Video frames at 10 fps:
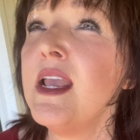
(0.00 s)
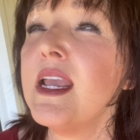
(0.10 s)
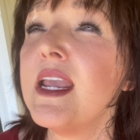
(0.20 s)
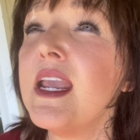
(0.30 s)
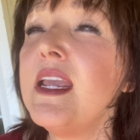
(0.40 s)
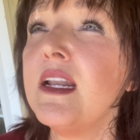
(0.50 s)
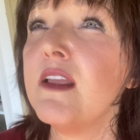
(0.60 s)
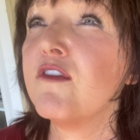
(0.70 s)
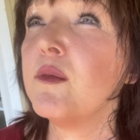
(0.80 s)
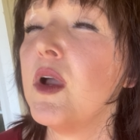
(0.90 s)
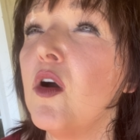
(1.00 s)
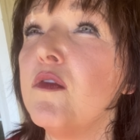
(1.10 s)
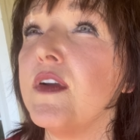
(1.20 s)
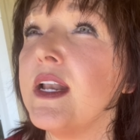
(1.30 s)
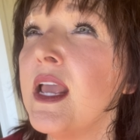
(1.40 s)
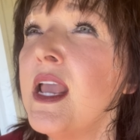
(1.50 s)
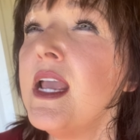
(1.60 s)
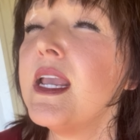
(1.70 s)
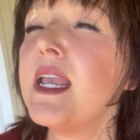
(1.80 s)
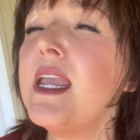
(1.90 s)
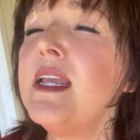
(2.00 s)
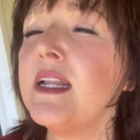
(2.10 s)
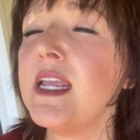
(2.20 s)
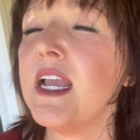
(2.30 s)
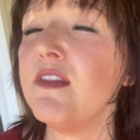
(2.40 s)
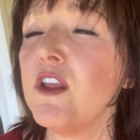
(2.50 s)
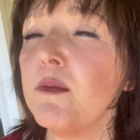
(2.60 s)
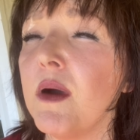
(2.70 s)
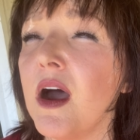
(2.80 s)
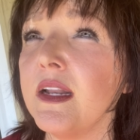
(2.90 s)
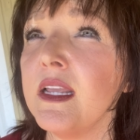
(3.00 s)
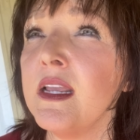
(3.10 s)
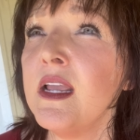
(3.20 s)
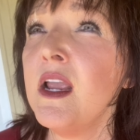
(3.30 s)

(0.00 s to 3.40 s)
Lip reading: Healing from COVID, healing in their body.